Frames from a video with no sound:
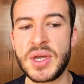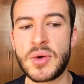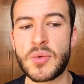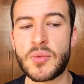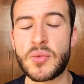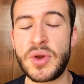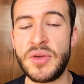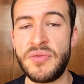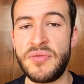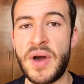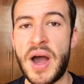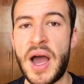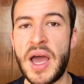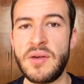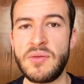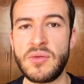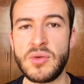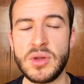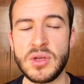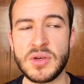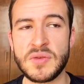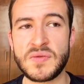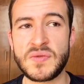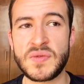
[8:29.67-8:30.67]

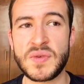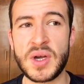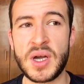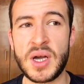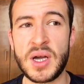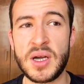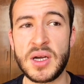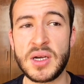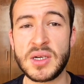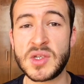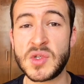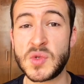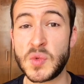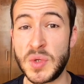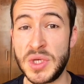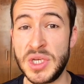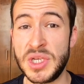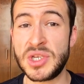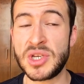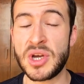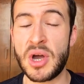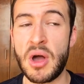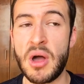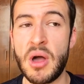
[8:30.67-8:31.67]
revival of Sweeney
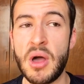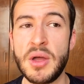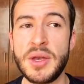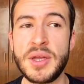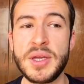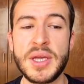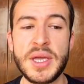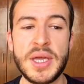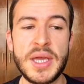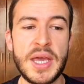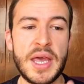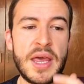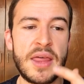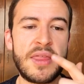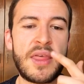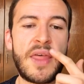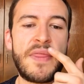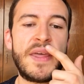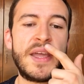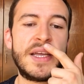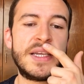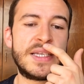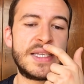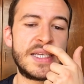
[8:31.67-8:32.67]
Todd that
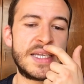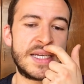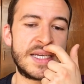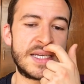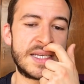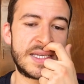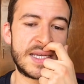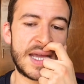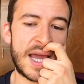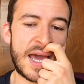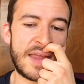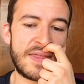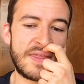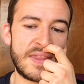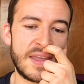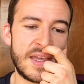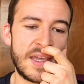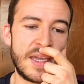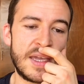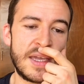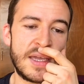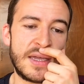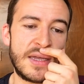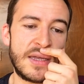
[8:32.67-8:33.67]
they did at
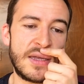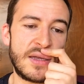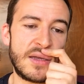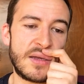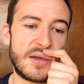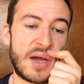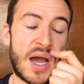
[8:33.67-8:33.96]
the,